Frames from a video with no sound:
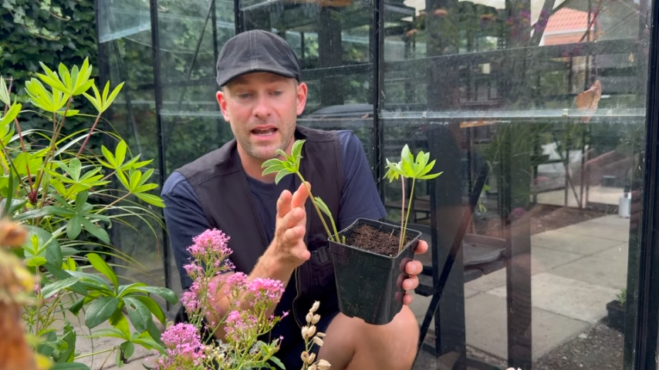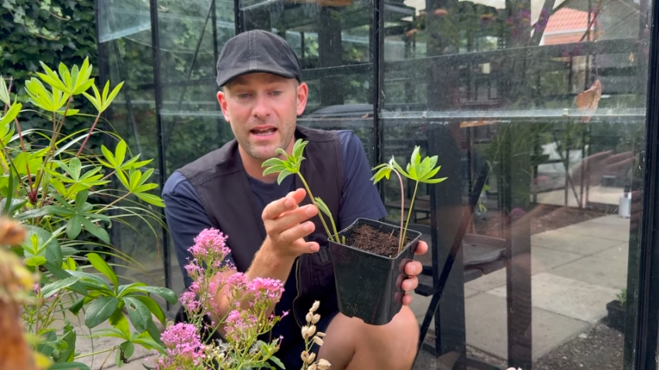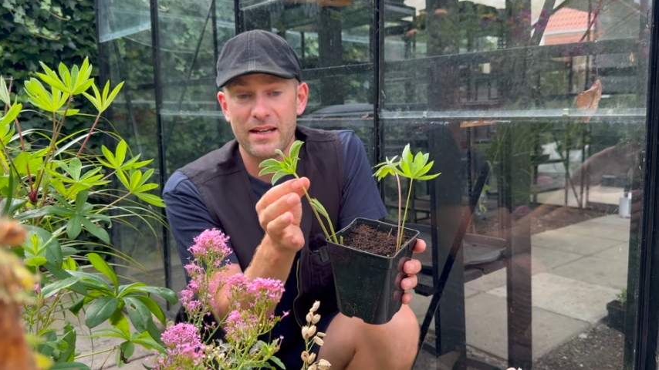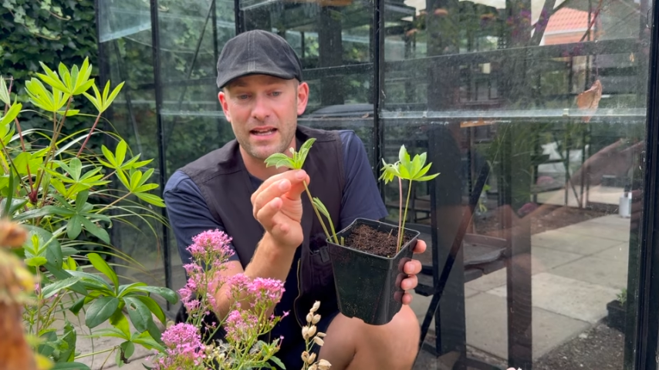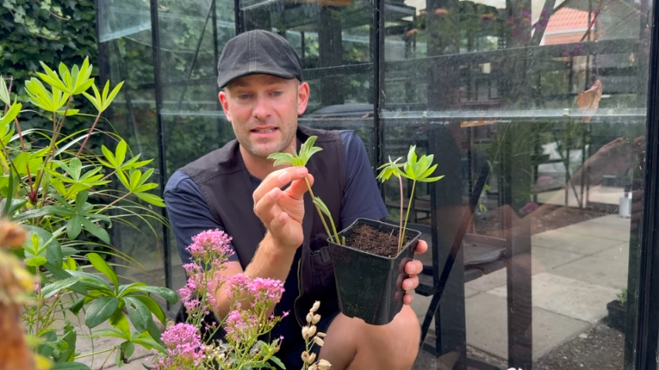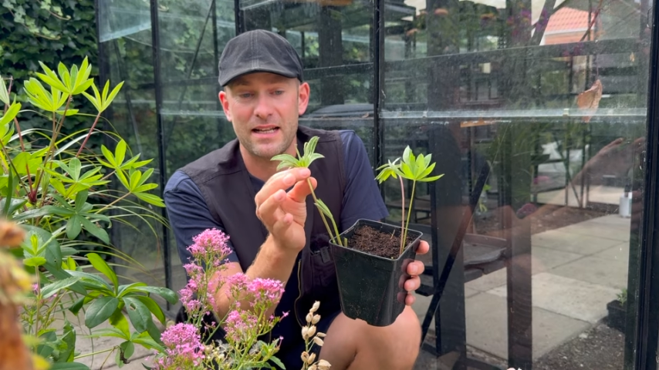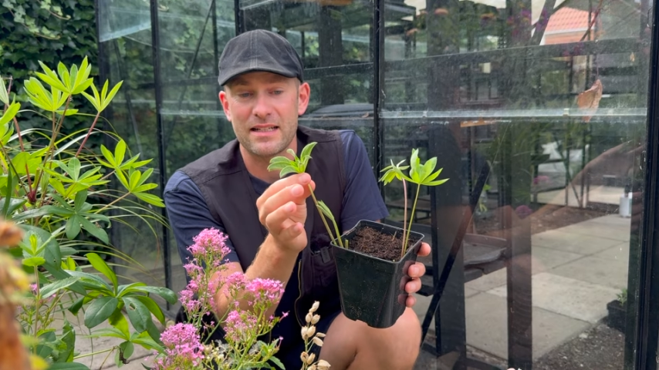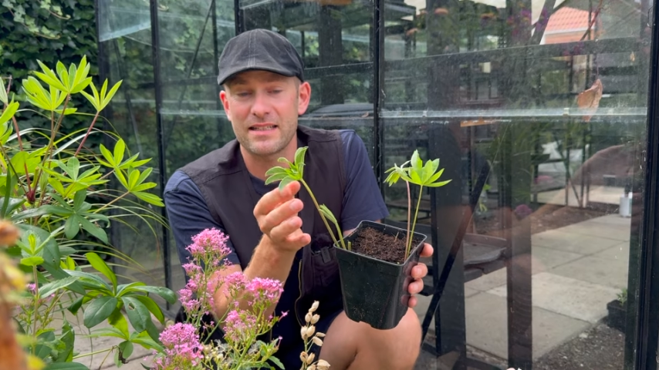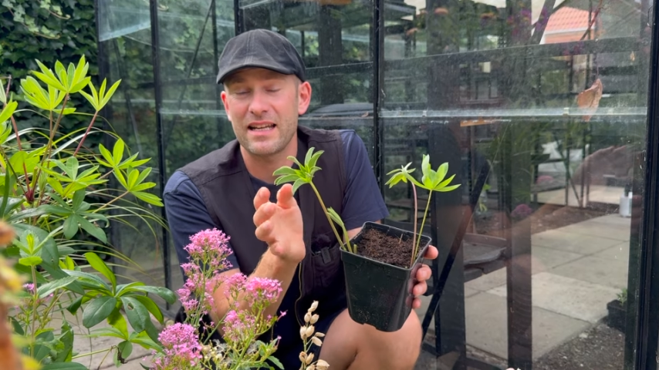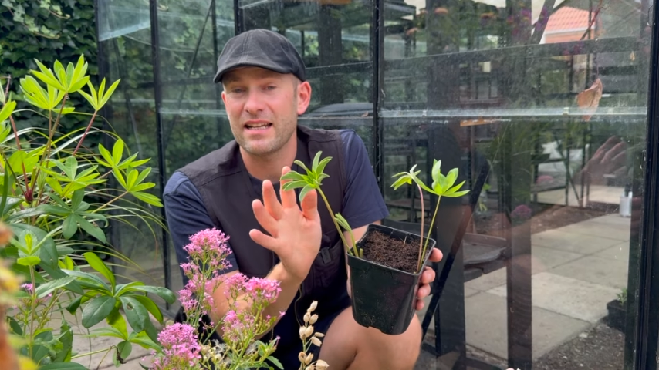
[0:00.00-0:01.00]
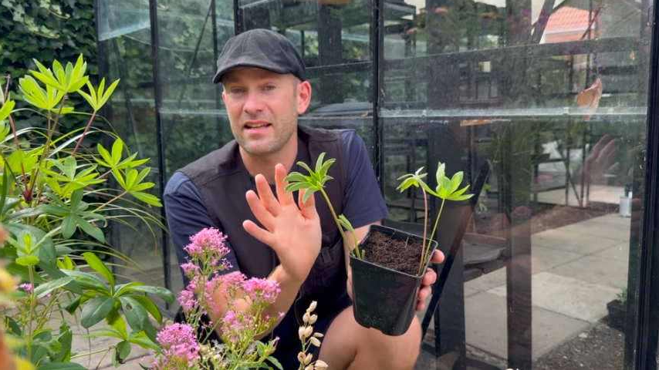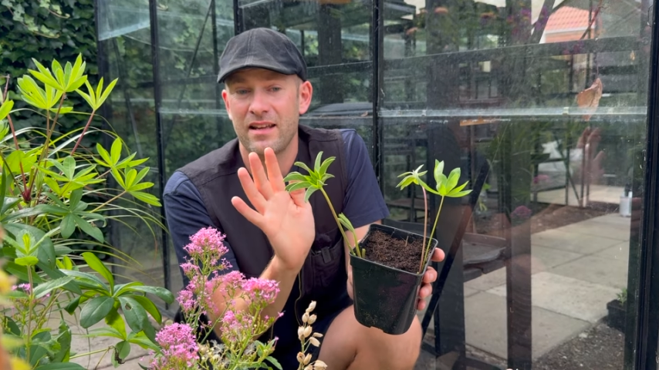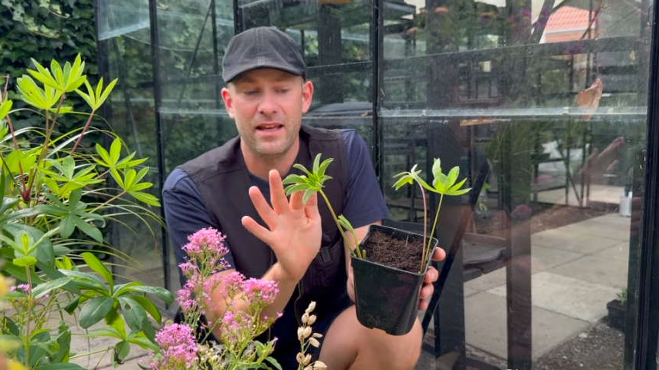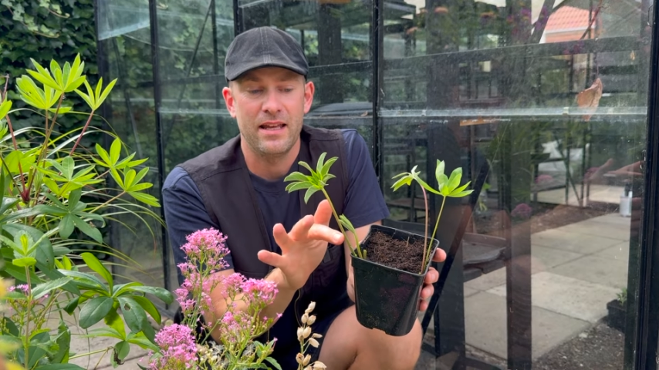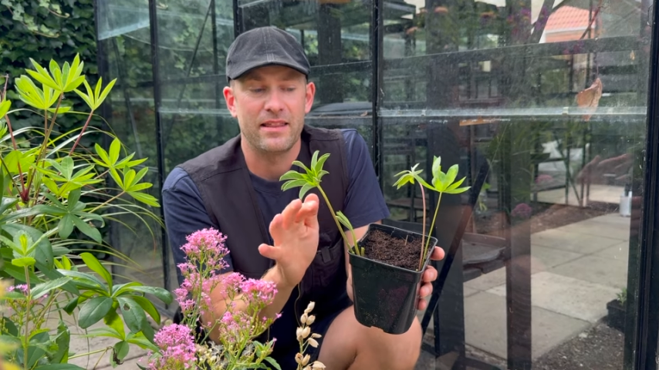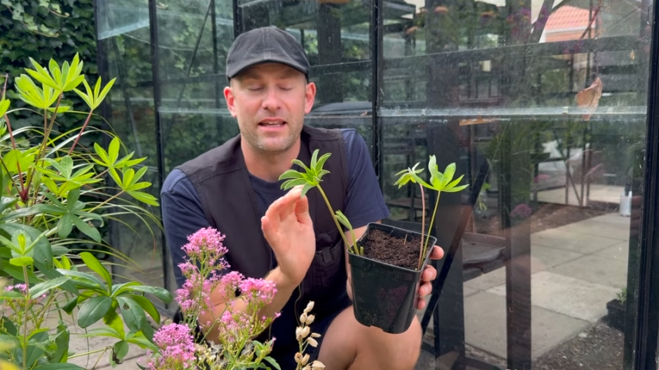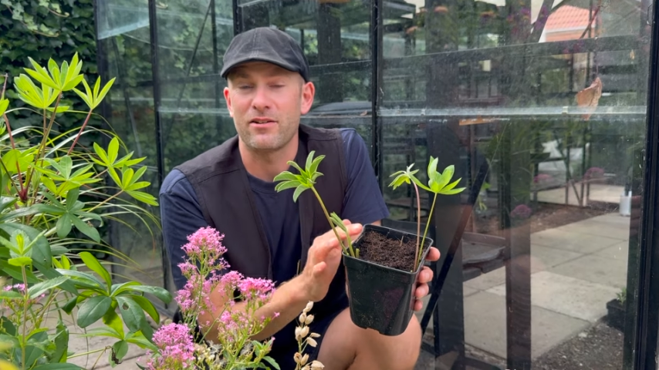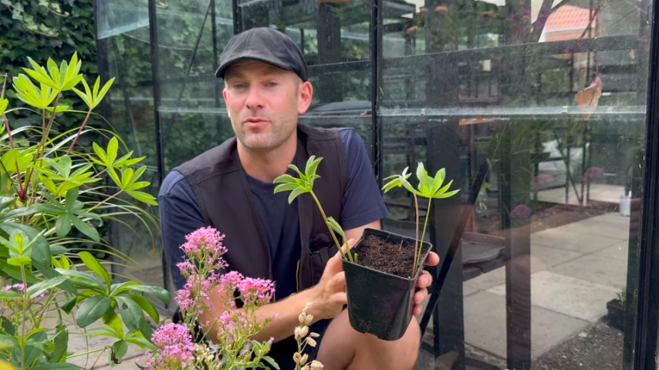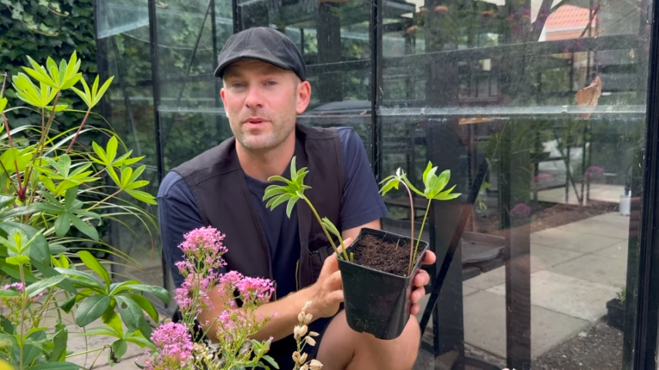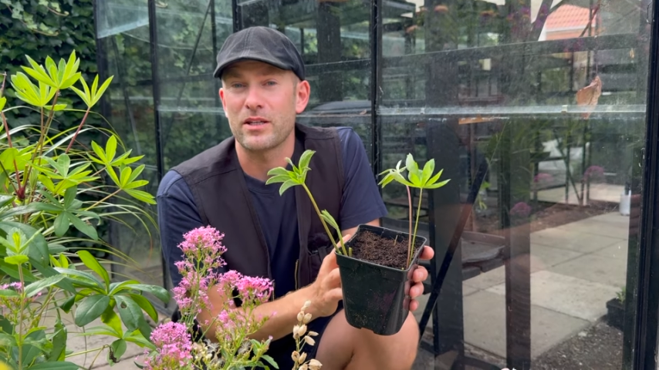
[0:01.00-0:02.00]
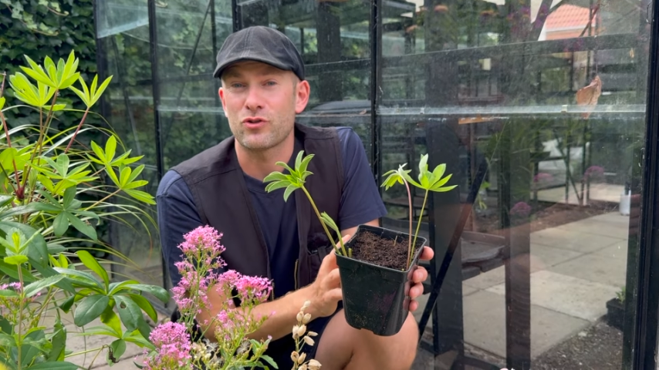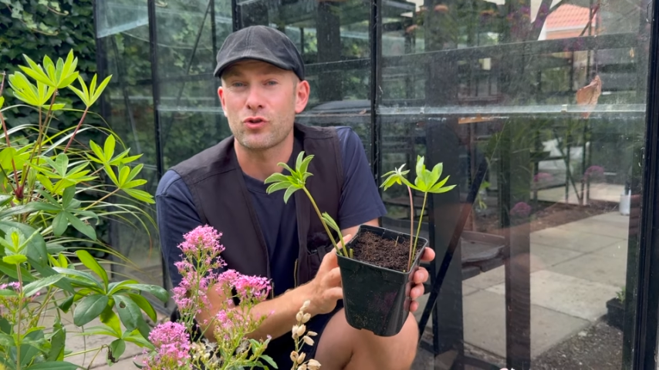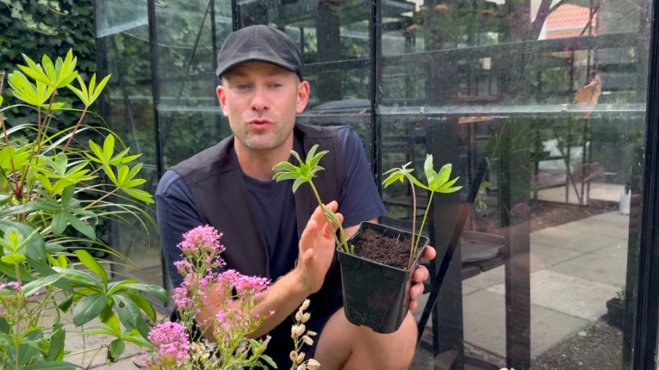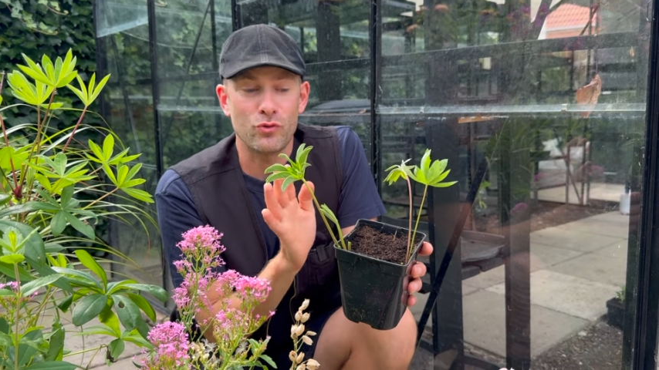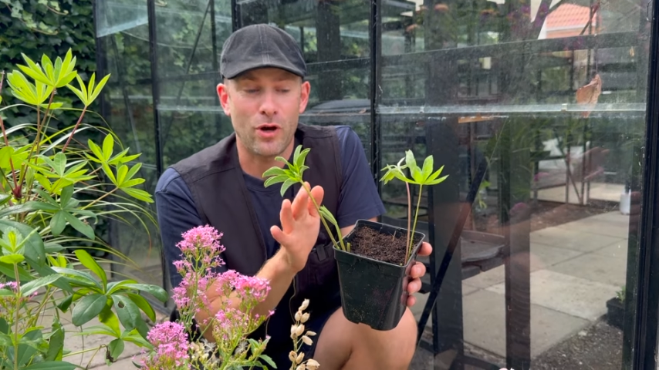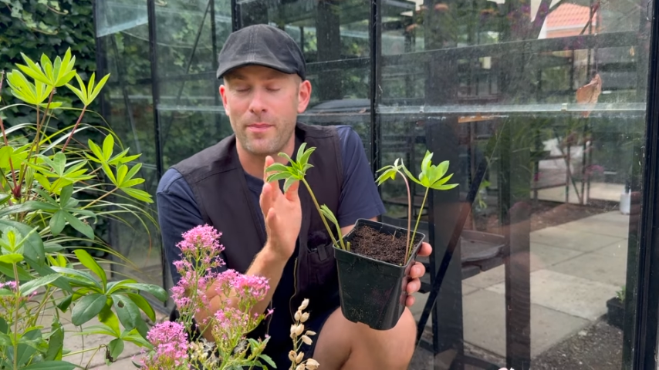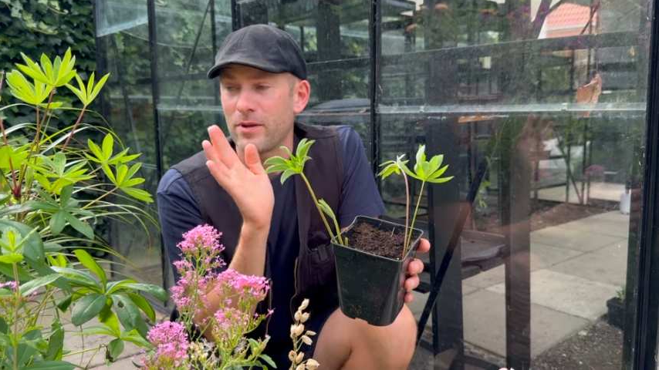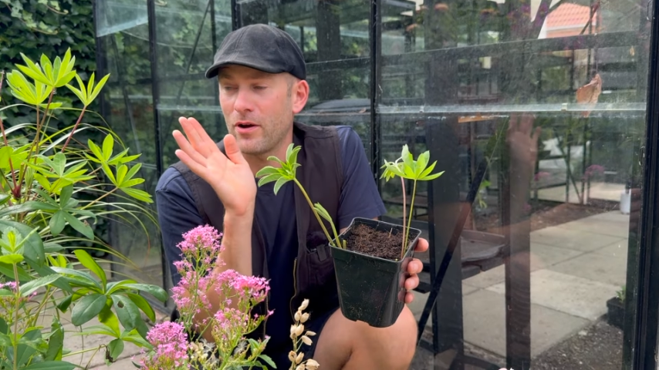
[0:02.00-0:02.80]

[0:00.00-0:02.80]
And as Alan said, then it will be a true copy